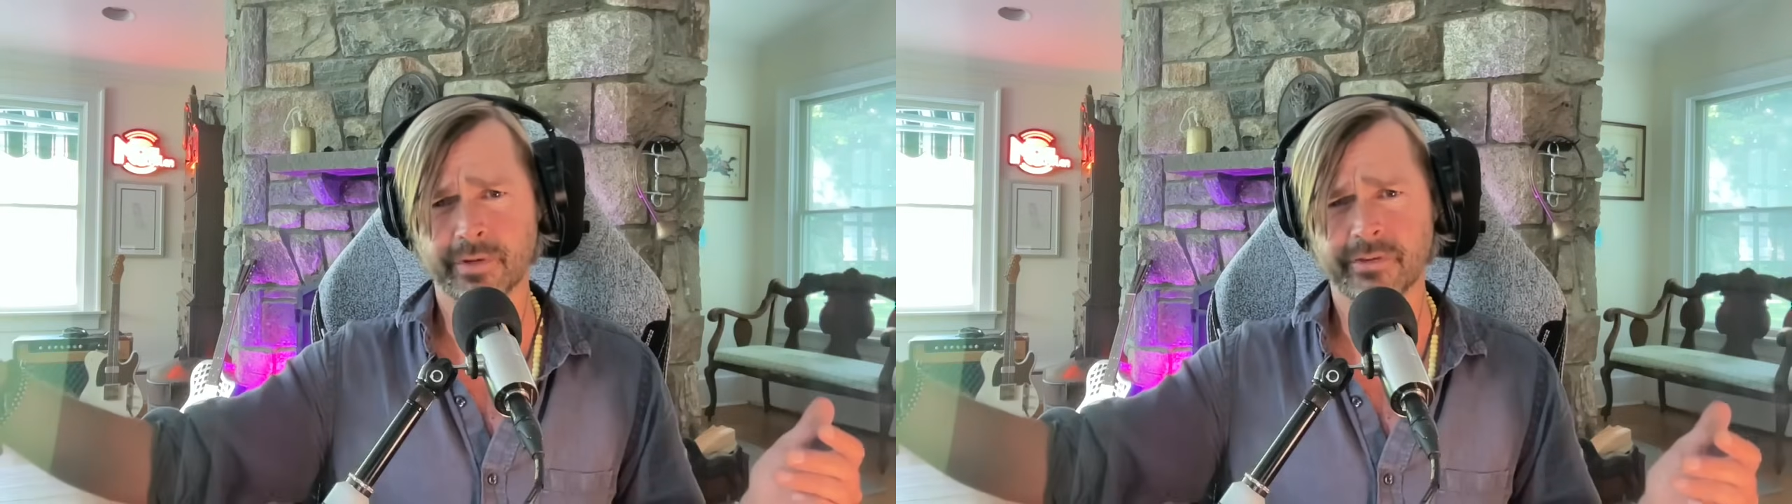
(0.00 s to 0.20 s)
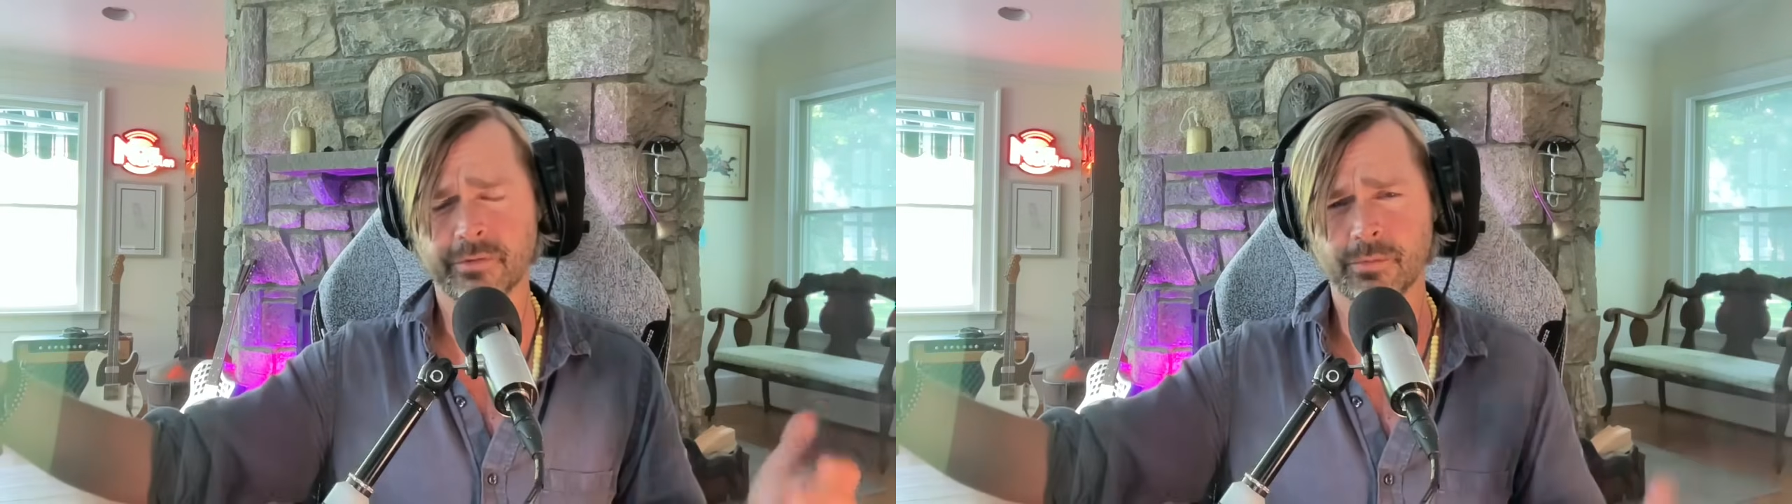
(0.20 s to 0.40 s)

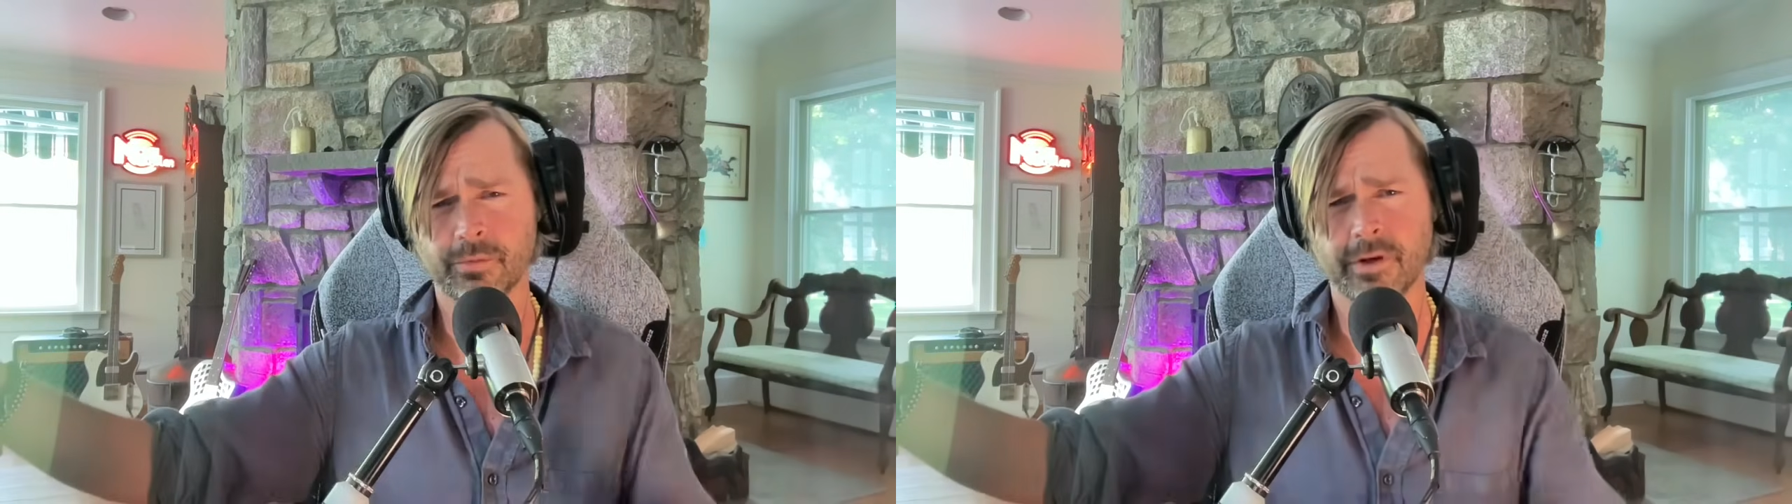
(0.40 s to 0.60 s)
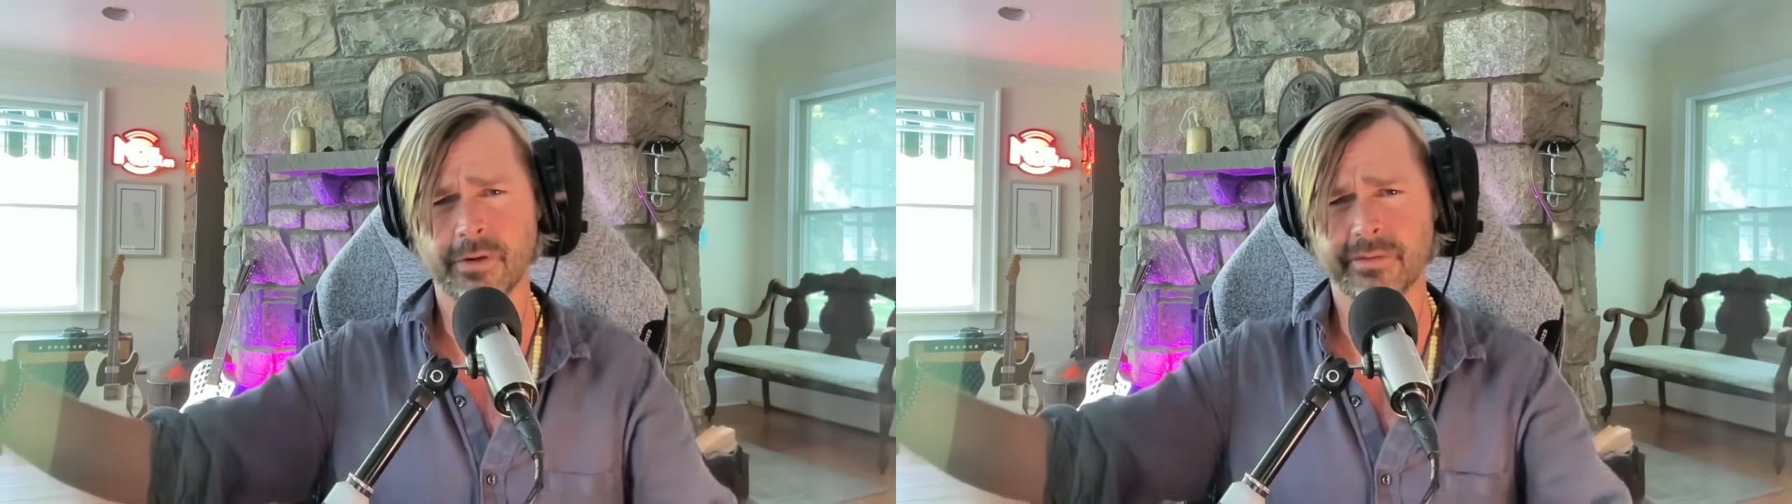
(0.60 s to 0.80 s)
school
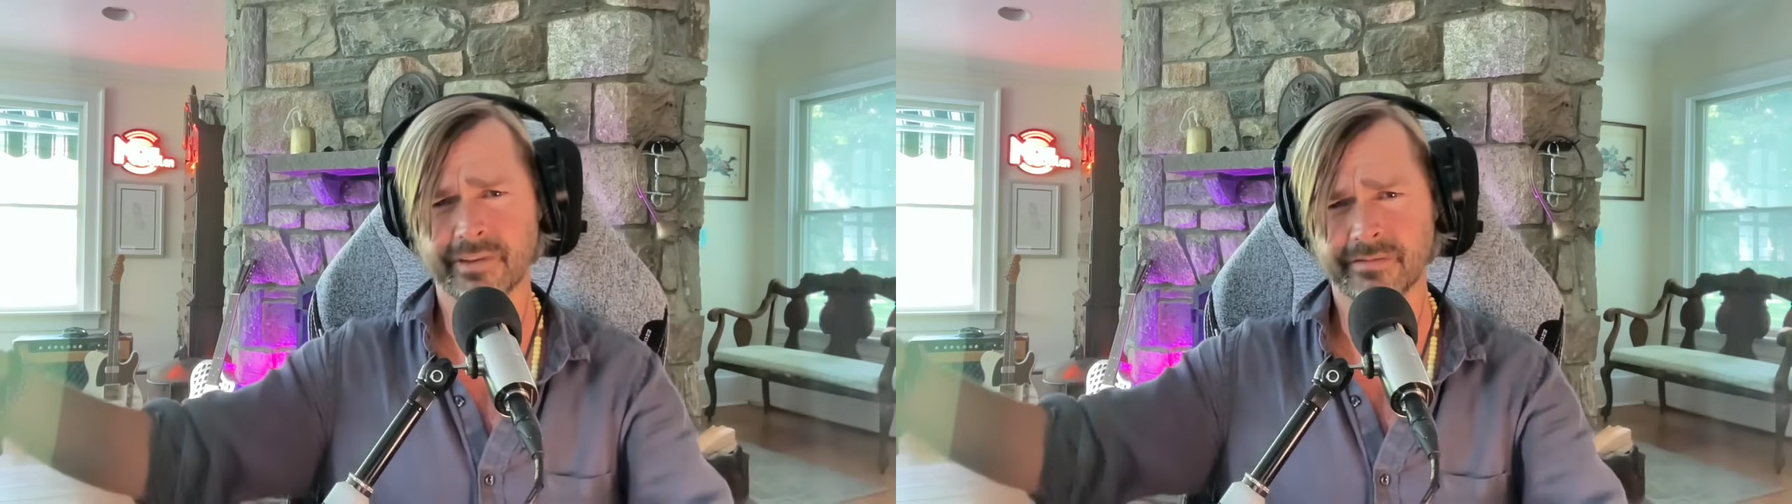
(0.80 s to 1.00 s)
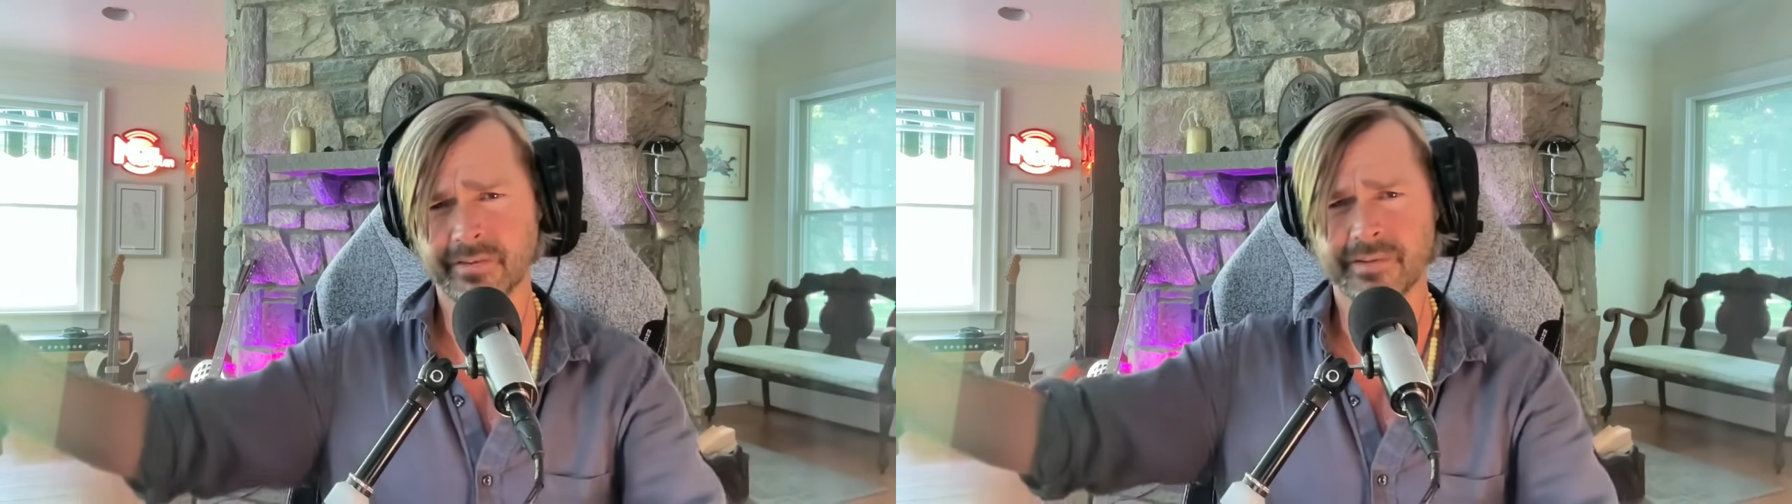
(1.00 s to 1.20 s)
loans
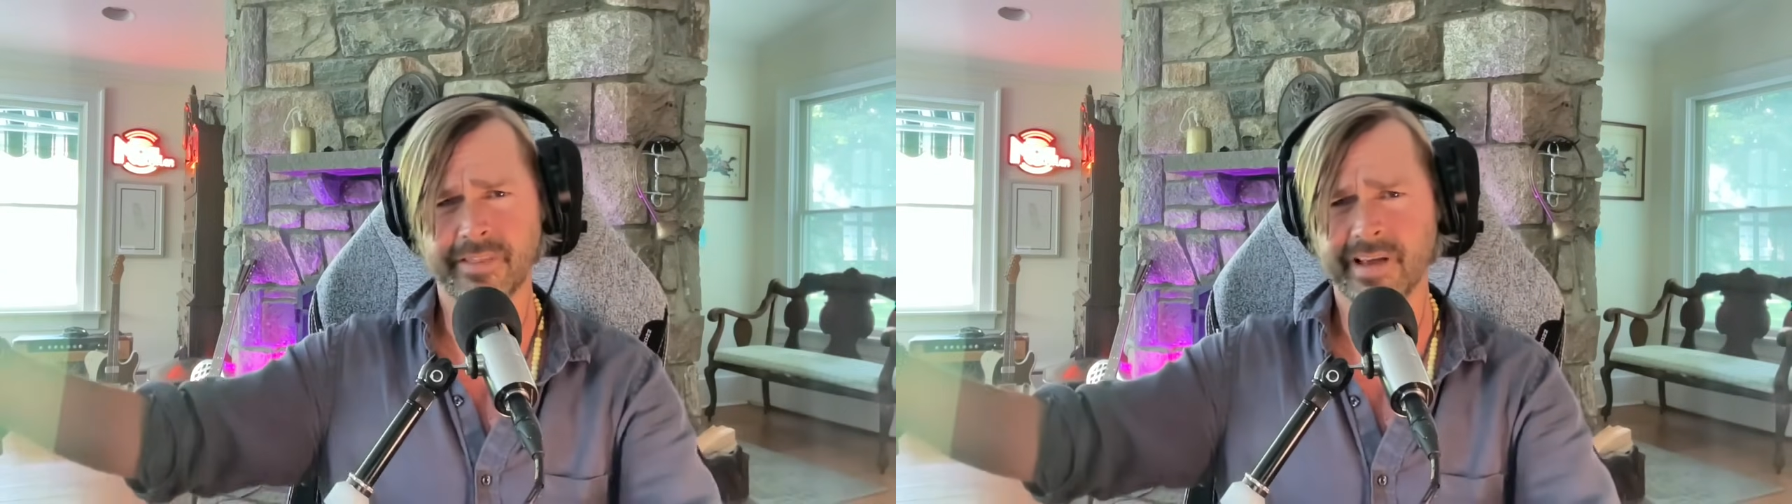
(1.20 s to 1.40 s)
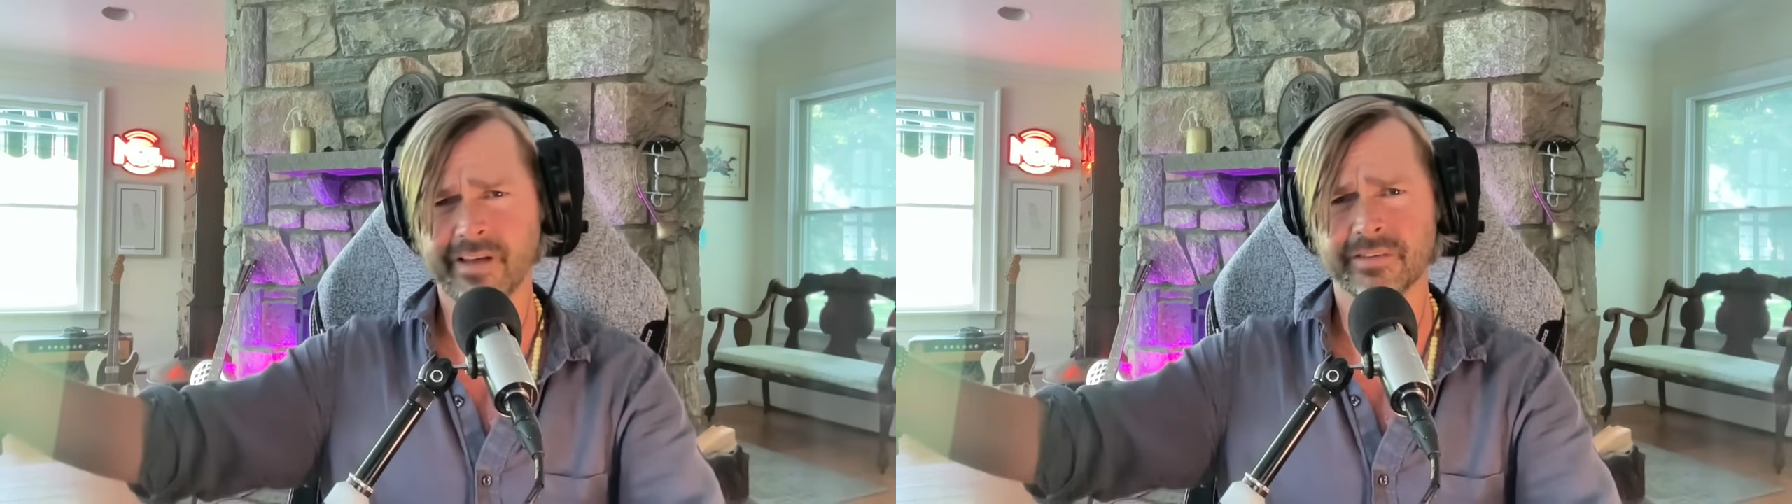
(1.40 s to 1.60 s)
at
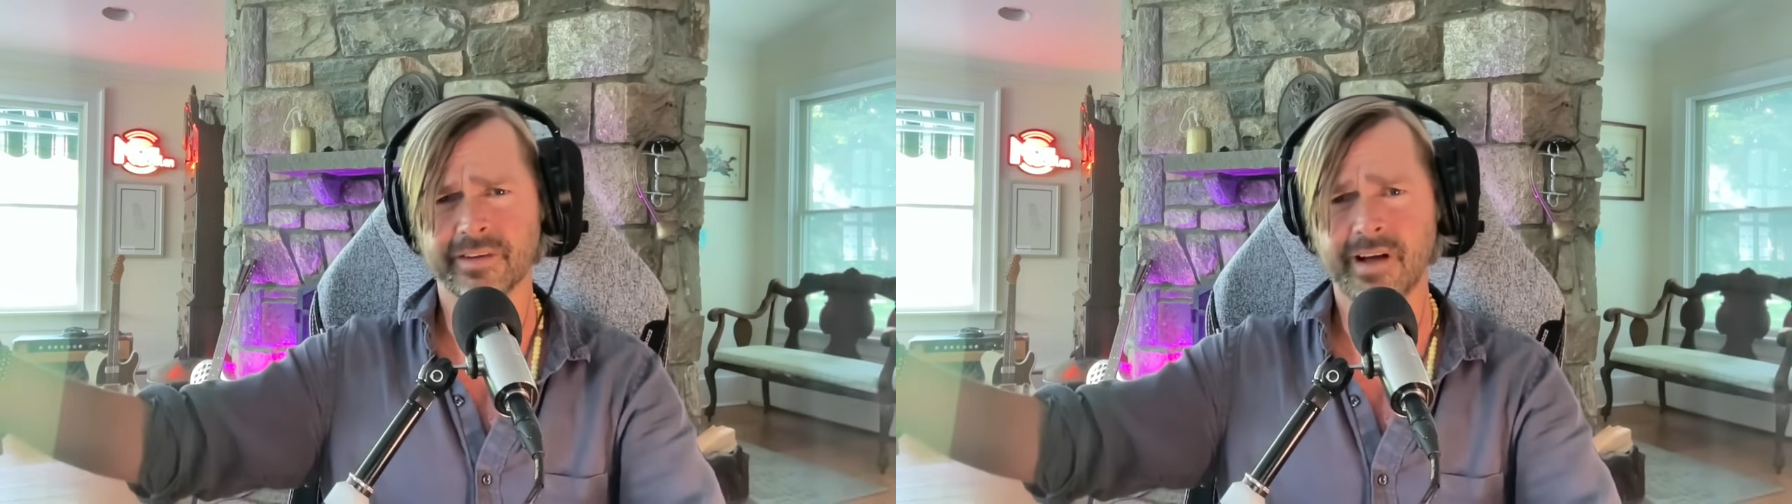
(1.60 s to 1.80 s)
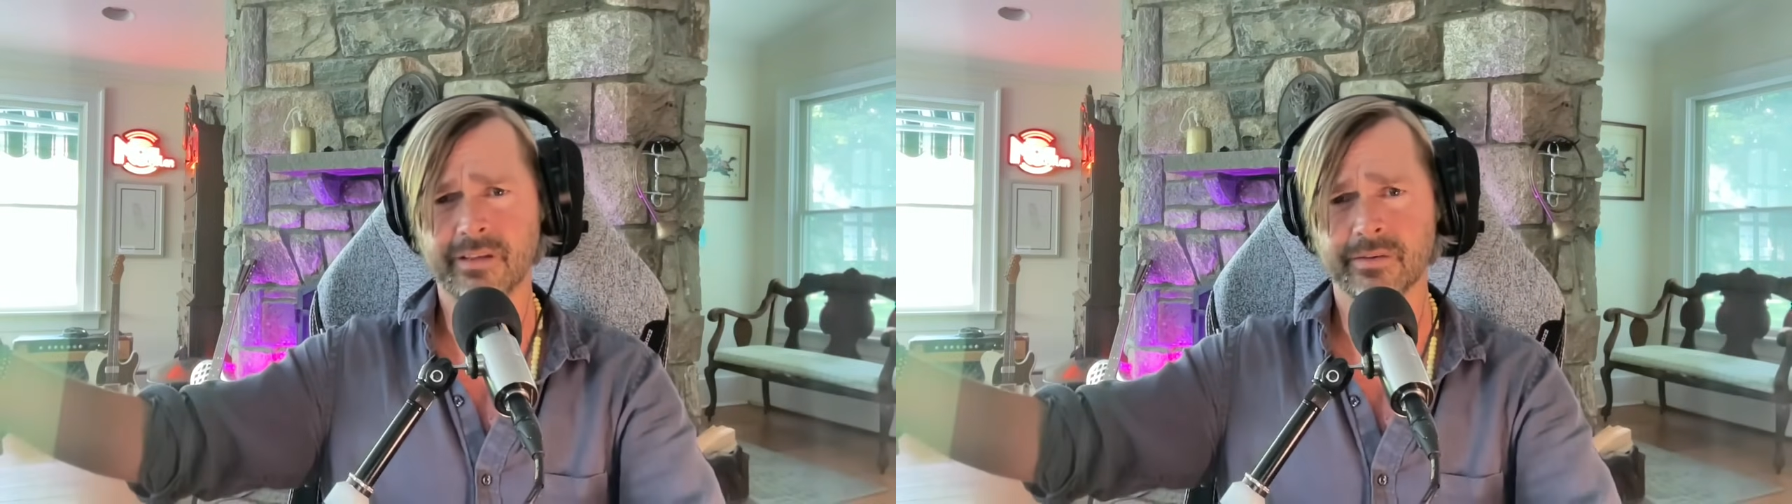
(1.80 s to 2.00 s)

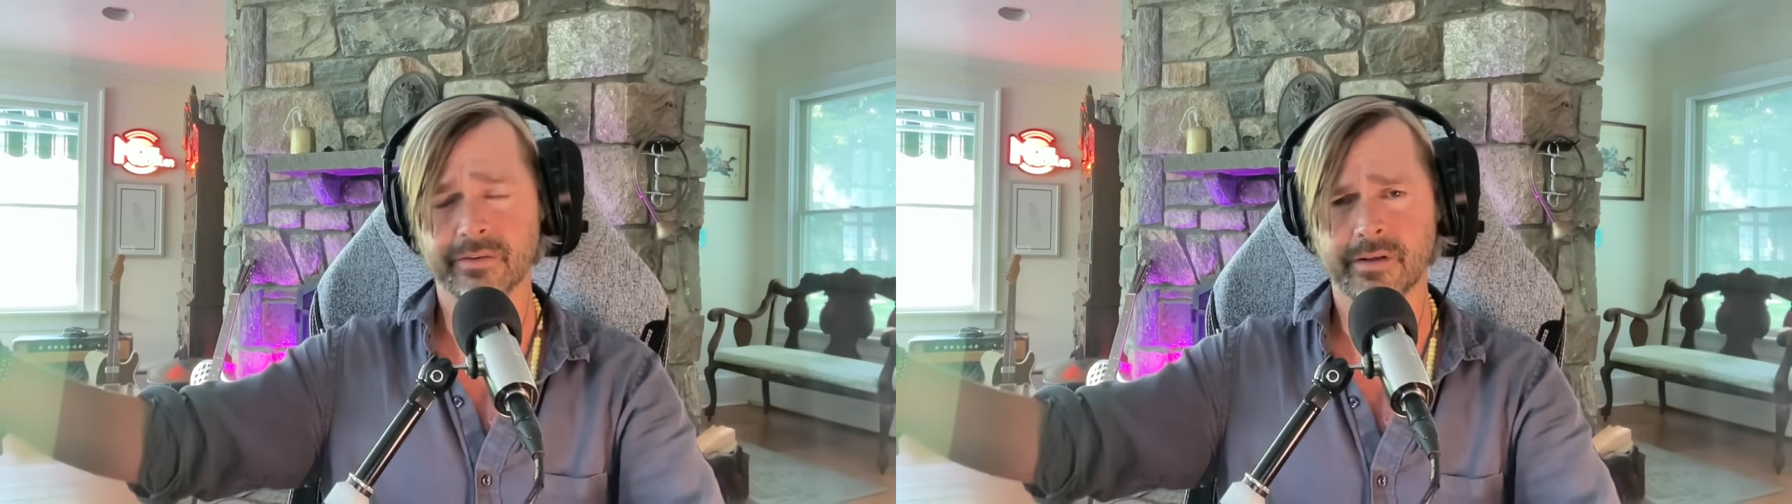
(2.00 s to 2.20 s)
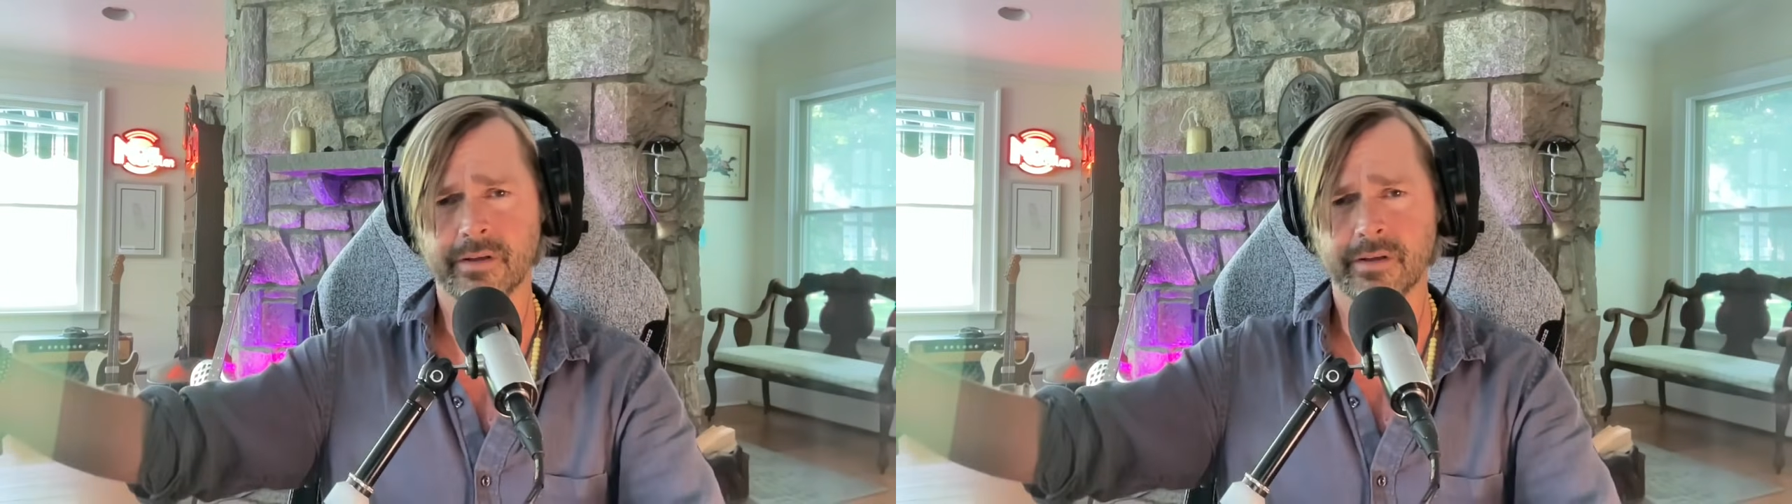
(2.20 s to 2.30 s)
$50,000.